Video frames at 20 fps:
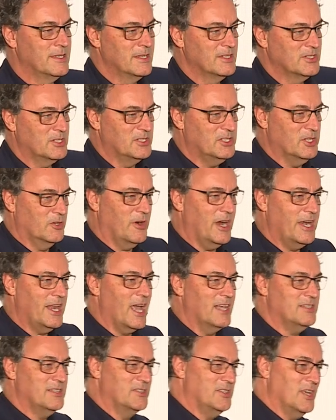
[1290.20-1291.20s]
So it's a great
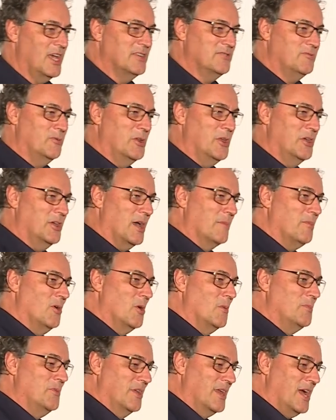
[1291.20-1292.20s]
exercise when you come
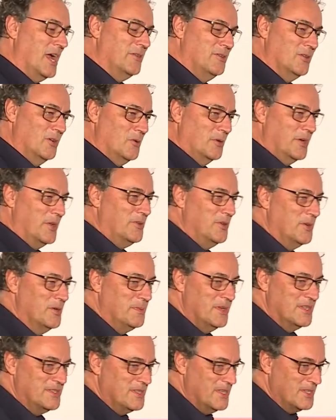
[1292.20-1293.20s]
home tonight to look at your
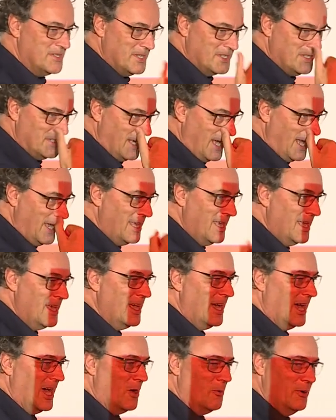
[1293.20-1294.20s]
business and say,
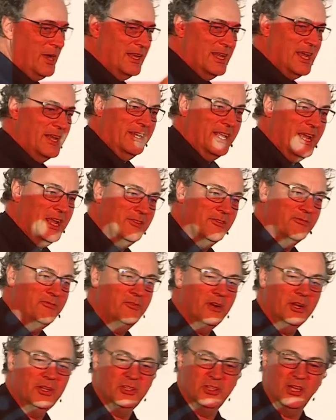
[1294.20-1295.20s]
how can I take the
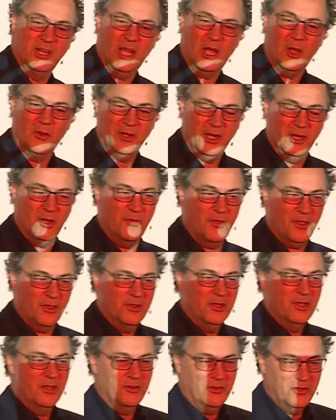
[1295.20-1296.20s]
friction out, you know, the
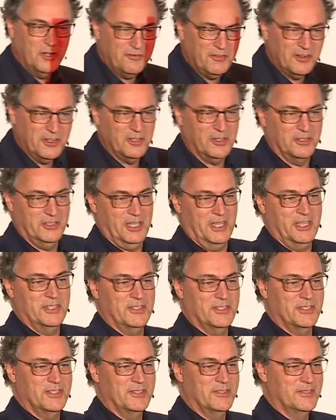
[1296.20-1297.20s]

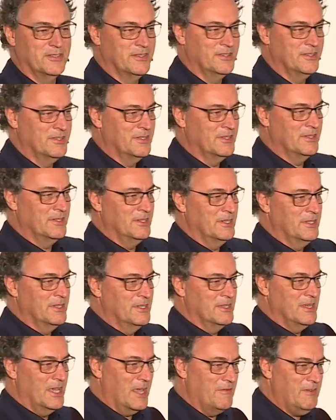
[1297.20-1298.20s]
difficulties?
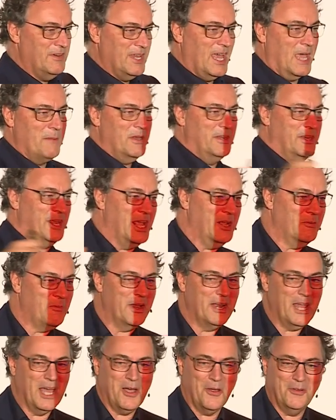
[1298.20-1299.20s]
Every time you take
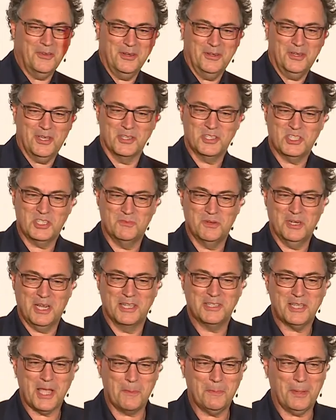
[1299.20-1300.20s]
one out, a customer
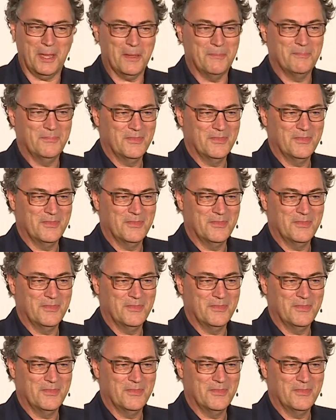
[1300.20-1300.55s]
gets happy.